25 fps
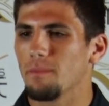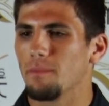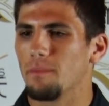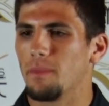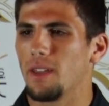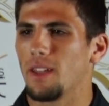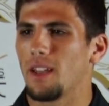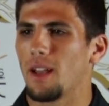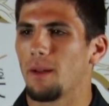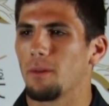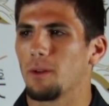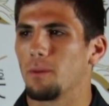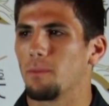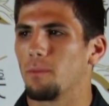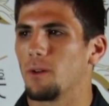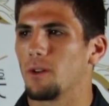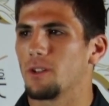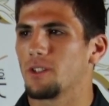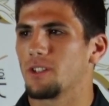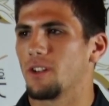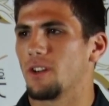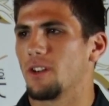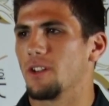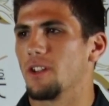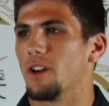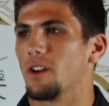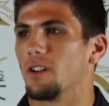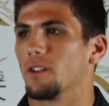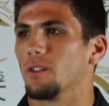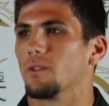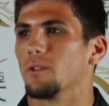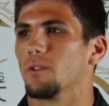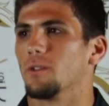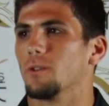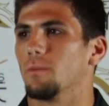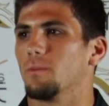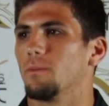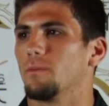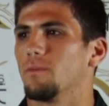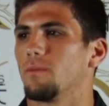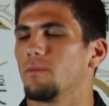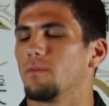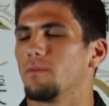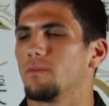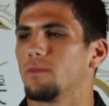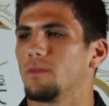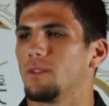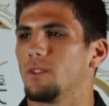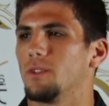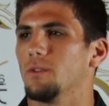being able to push our young group
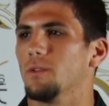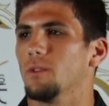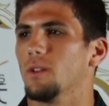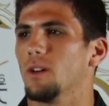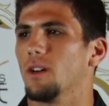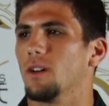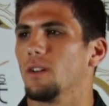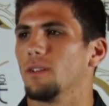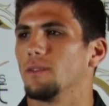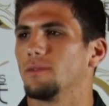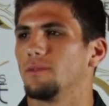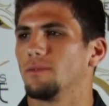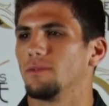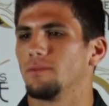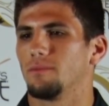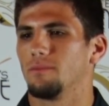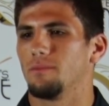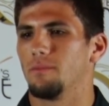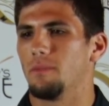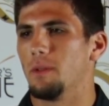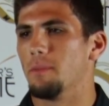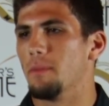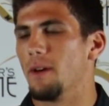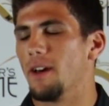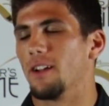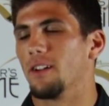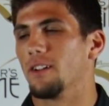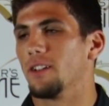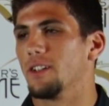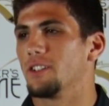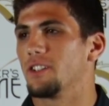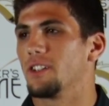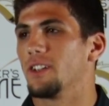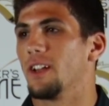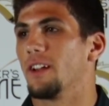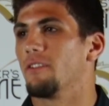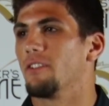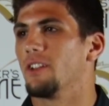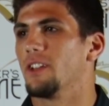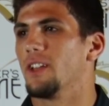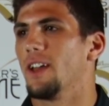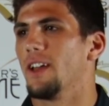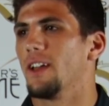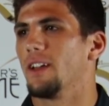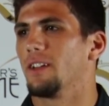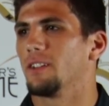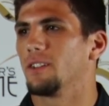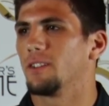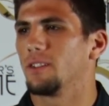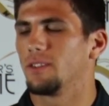to be better each and every
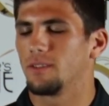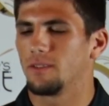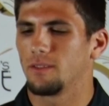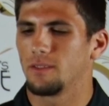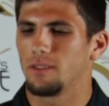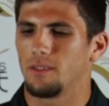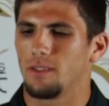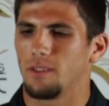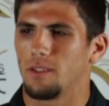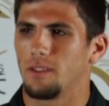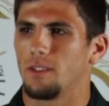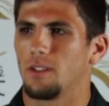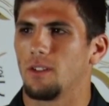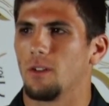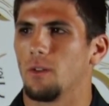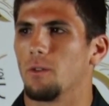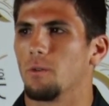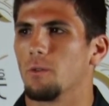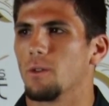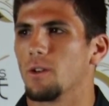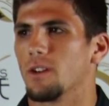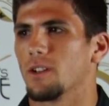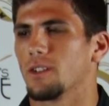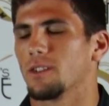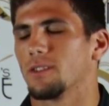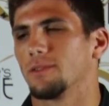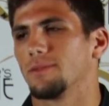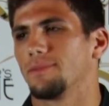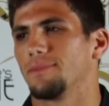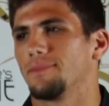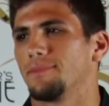day and go to work.